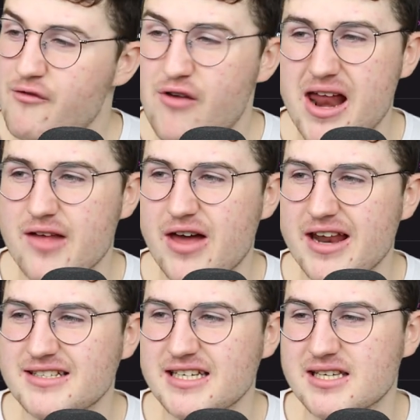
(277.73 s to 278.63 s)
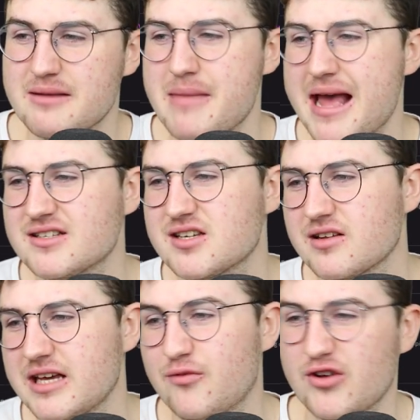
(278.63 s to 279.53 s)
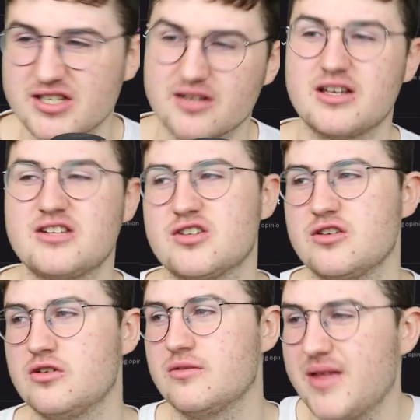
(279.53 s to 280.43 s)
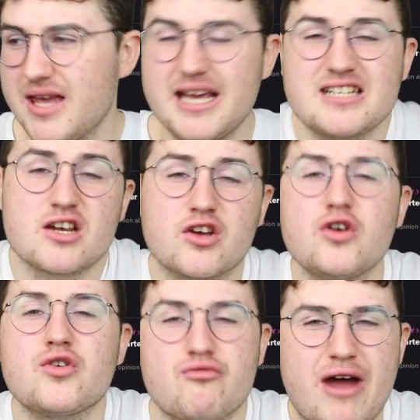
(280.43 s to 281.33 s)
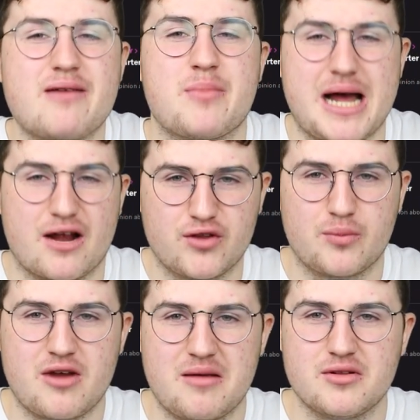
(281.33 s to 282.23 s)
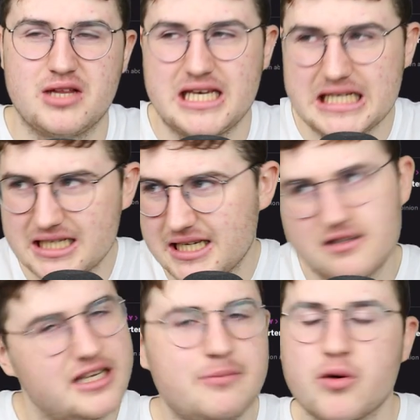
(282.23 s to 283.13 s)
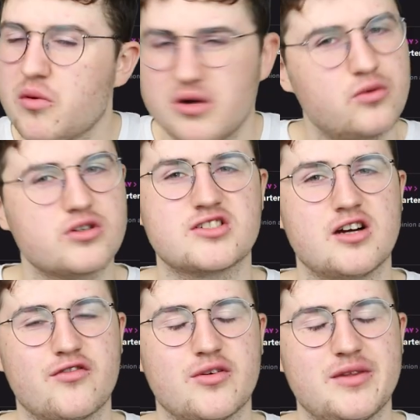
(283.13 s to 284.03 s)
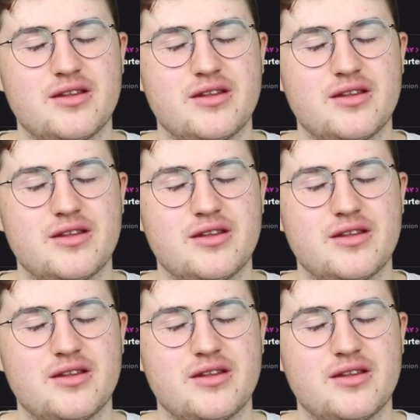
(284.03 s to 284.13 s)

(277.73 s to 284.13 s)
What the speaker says: Very decent mentally, physically too. He's a good right back for the Premier League. He probably won't start